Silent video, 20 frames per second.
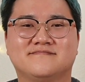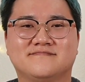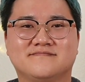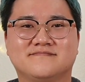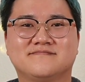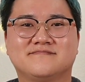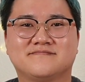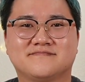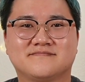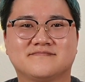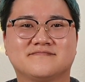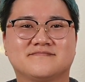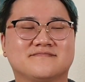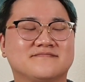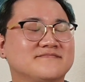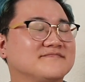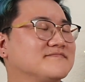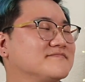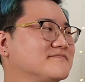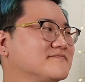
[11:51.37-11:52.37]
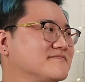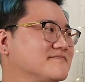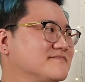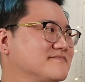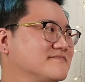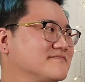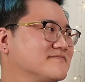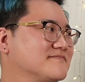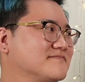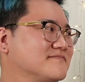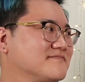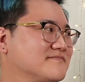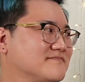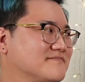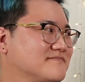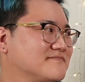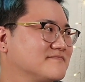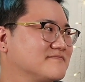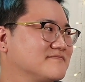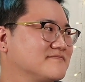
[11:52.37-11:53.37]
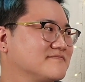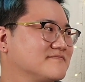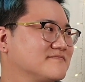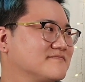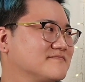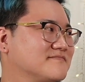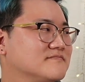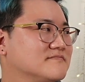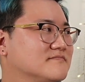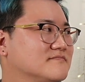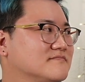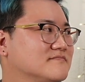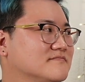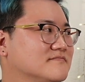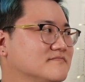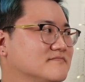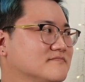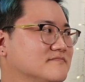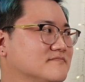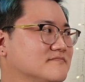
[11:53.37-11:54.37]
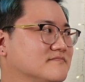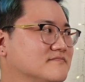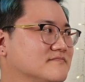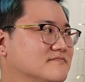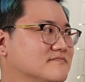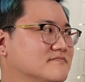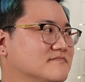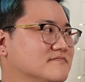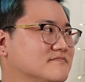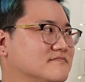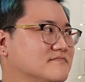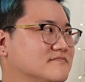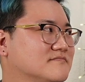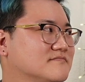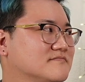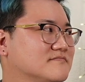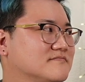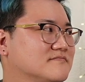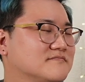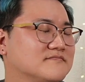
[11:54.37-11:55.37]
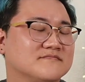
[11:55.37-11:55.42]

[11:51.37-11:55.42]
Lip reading: (not speaking)